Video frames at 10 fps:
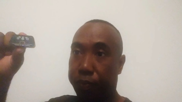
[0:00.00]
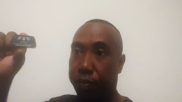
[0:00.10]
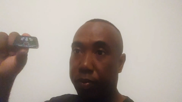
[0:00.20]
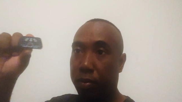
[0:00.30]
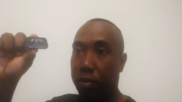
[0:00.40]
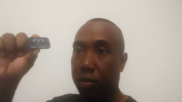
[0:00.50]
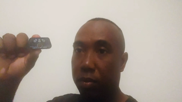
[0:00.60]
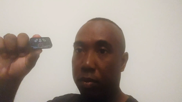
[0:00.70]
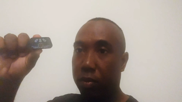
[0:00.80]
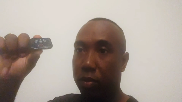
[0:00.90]

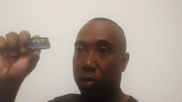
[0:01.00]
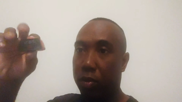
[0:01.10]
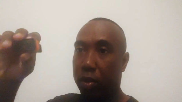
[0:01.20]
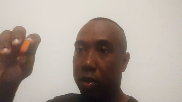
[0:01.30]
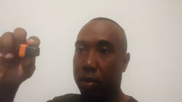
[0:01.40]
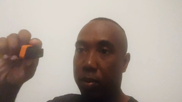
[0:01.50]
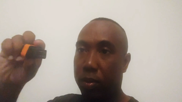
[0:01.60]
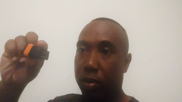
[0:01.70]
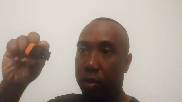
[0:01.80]
Nothing is said.